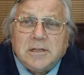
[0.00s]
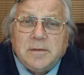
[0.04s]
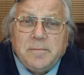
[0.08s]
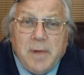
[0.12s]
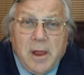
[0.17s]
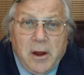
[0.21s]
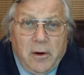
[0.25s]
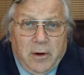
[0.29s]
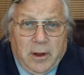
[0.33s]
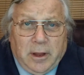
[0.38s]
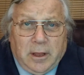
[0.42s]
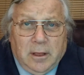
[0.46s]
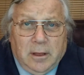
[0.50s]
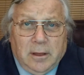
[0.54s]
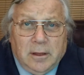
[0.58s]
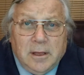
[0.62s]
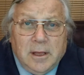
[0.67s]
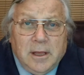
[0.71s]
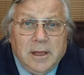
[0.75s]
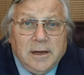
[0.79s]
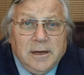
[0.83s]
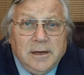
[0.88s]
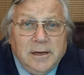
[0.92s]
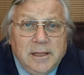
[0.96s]
America
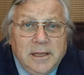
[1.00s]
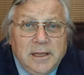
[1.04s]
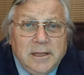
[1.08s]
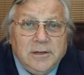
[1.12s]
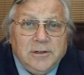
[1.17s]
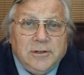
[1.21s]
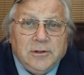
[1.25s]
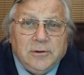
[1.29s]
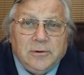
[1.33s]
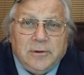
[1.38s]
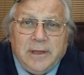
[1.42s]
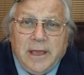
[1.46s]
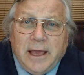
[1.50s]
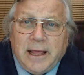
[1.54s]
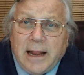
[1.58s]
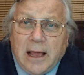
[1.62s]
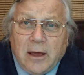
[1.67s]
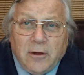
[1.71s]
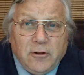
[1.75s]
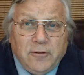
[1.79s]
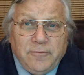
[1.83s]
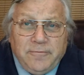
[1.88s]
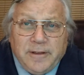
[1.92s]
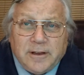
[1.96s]
need to get
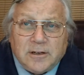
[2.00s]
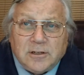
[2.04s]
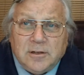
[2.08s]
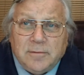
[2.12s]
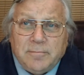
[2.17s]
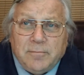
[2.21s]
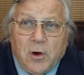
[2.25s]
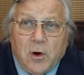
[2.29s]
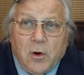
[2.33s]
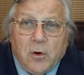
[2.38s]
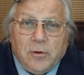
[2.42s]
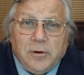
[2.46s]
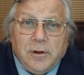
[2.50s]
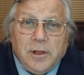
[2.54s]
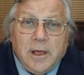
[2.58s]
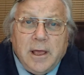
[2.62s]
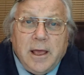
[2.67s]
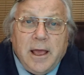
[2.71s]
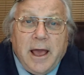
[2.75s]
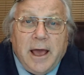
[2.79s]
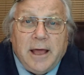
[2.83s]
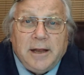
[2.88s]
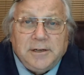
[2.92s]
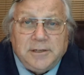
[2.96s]
out of victim mode
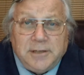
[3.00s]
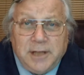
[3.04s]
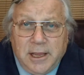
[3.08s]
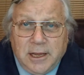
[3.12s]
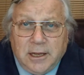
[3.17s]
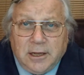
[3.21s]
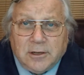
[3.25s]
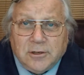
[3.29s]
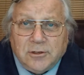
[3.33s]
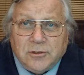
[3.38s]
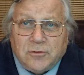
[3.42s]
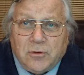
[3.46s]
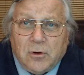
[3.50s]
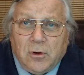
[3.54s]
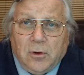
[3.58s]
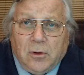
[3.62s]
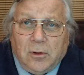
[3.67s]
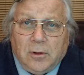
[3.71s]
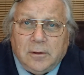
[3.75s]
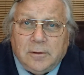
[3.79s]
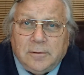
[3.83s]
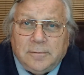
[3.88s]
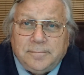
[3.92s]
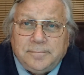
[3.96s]
and take
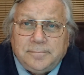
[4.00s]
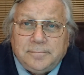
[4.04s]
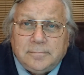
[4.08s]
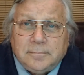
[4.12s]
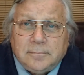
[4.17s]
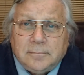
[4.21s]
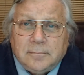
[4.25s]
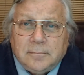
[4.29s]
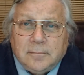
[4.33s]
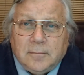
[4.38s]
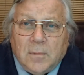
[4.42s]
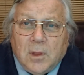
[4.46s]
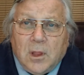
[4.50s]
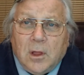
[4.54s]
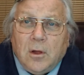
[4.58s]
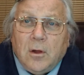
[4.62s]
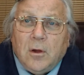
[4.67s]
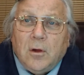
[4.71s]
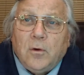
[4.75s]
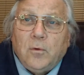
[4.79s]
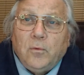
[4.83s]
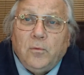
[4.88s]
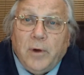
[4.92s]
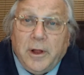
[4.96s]
control.
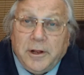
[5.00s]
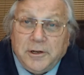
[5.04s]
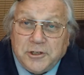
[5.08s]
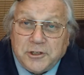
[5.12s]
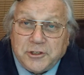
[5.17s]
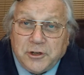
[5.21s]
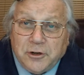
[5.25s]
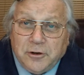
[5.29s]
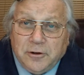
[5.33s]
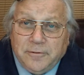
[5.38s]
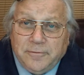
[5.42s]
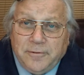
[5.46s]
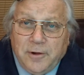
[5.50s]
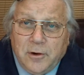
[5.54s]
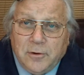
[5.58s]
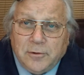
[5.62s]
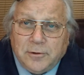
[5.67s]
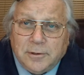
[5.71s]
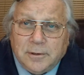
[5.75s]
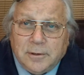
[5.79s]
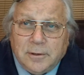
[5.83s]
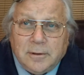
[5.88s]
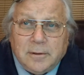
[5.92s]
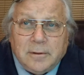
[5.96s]
Register to
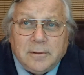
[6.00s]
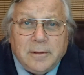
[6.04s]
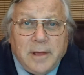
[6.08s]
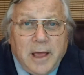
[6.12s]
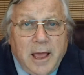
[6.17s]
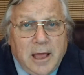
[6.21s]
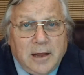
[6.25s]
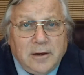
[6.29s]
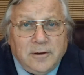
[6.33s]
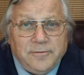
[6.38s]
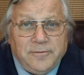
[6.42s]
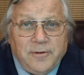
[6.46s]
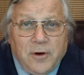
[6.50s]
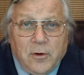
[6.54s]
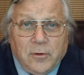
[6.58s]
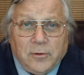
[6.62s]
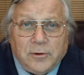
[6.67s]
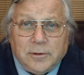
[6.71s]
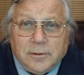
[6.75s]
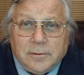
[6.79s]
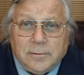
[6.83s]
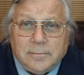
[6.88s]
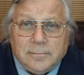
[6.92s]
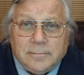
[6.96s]
vote and
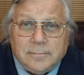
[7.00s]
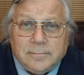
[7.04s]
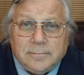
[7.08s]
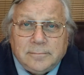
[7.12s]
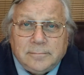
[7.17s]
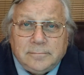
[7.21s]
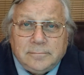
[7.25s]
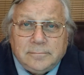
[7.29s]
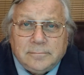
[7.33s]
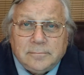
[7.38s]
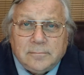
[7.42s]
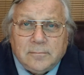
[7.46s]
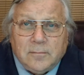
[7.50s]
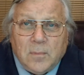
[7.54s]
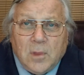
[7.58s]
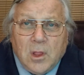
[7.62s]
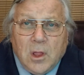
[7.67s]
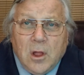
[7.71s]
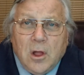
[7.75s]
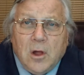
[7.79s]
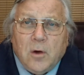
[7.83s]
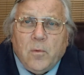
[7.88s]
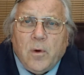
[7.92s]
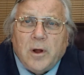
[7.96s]
vote.
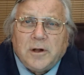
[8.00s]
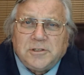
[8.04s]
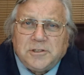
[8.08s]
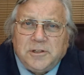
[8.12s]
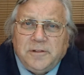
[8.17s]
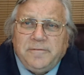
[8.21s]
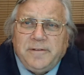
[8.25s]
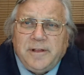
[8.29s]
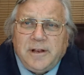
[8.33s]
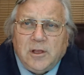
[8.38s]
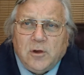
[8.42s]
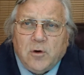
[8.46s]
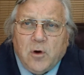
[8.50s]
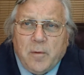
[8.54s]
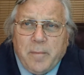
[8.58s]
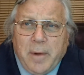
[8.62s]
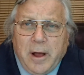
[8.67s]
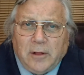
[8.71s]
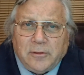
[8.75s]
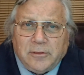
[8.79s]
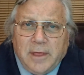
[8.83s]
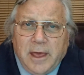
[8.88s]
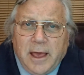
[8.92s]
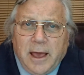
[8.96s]
Watch the video
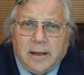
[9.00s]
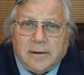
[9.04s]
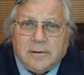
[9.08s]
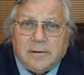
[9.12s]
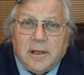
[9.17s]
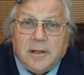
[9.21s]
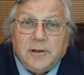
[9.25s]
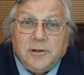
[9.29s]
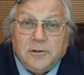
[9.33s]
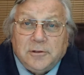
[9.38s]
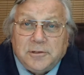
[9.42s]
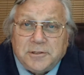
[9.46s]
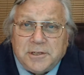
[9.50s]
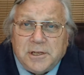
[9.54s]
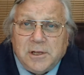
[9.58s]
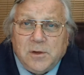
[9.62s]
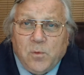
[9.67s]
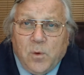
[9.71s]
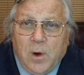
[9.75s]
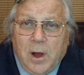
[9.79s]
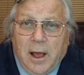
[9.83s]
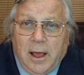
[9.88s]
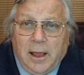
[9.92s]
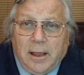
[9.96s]
about that and you'll see
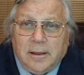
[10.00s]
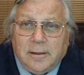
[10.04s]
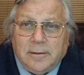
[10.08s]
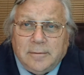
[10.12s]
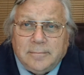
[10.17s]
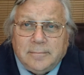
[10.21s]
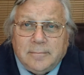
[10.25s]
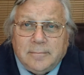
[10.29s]
why.